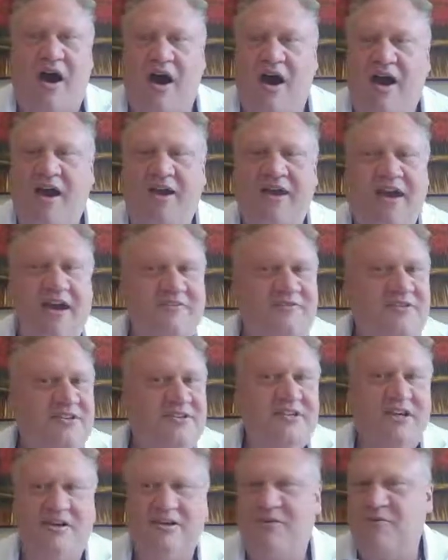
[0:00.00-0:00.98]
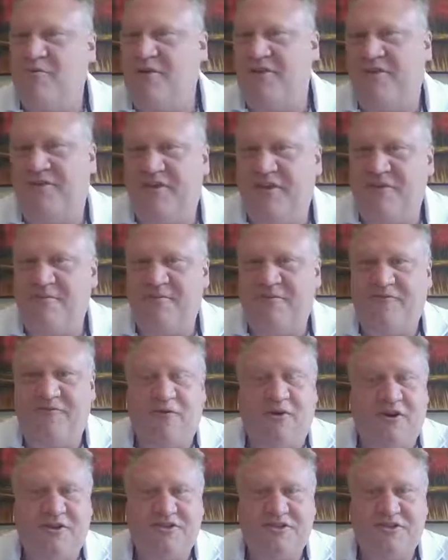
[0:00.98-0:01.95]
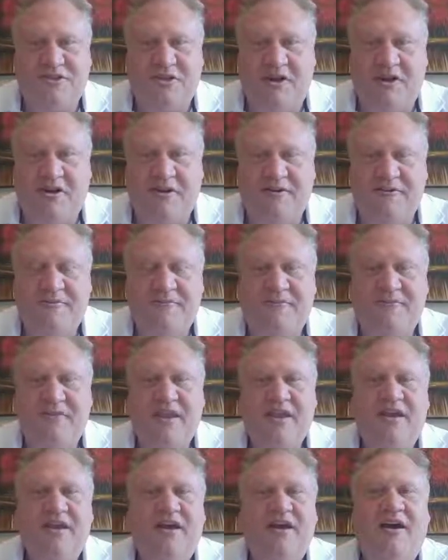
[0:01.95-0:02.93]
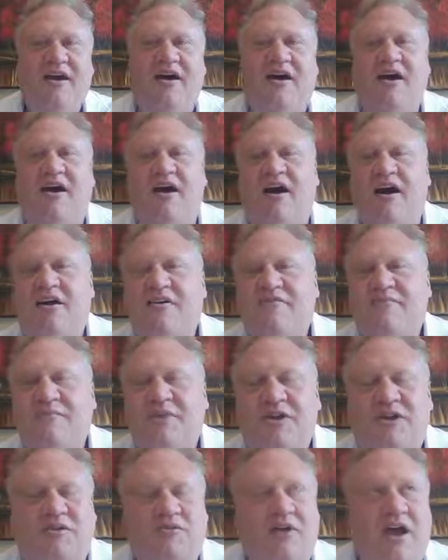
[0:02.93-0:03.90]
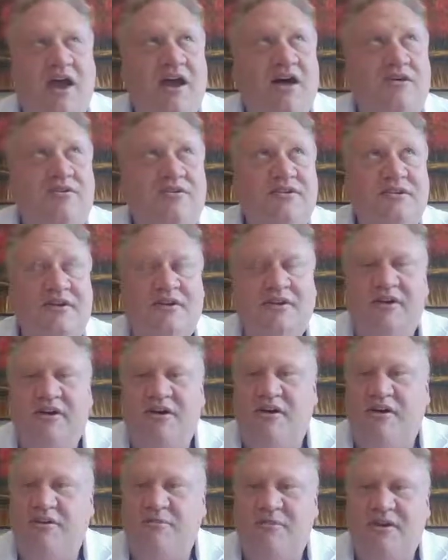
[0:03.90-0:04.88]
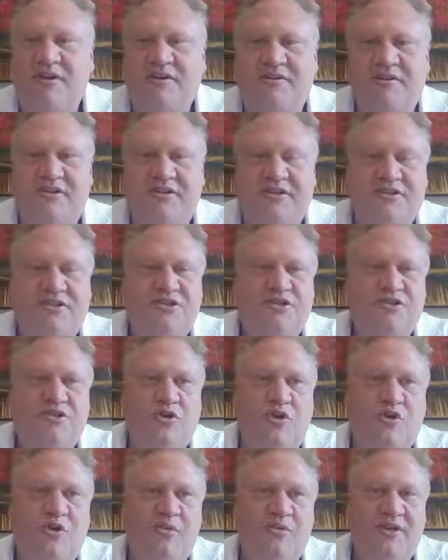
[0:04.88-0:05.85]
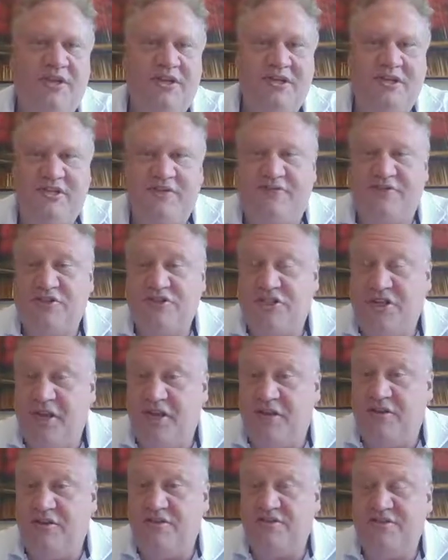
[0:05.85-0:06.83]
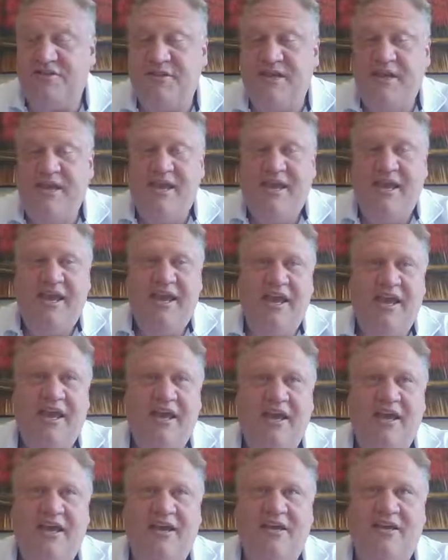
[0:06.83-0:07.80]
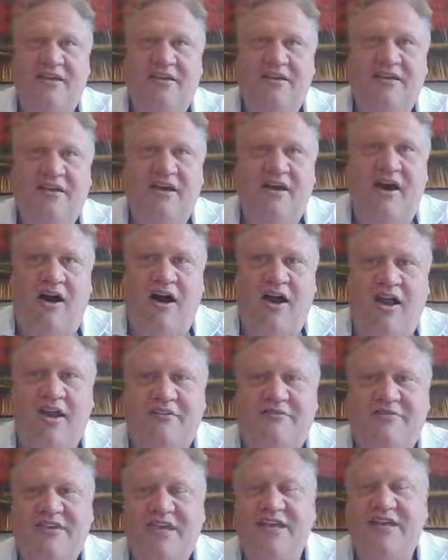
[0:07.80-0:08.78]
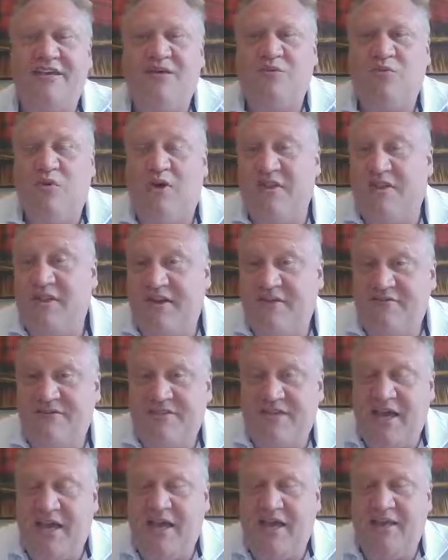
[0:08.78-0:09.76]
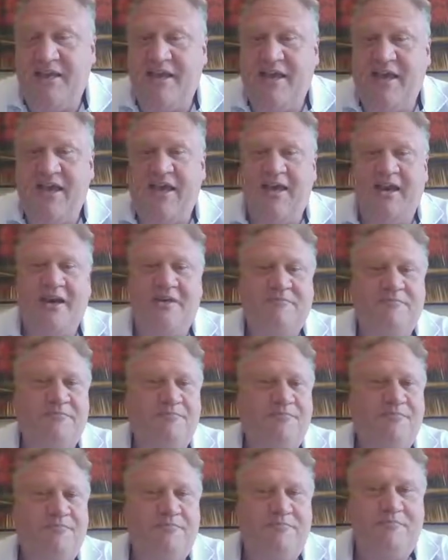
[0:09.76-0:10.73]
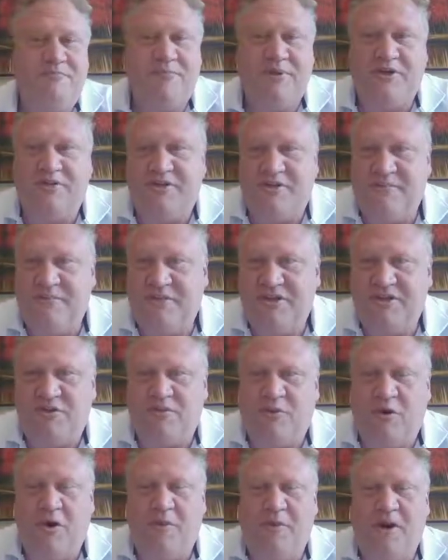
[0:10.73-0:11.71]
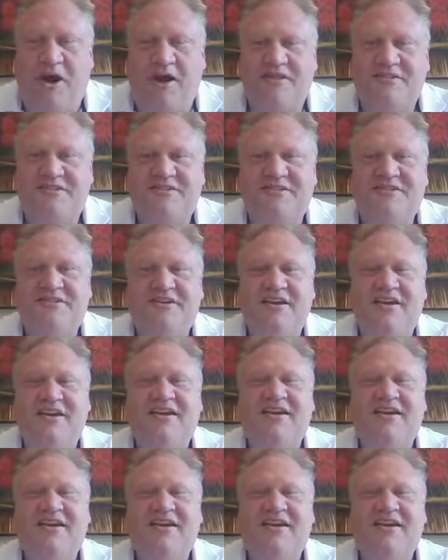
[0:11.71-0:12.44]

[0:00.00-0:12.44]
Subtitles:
I have to tell you one thing before I start. I've been around, oh my goodness, so many different channels, and I have taken what they've said and I built them into robots.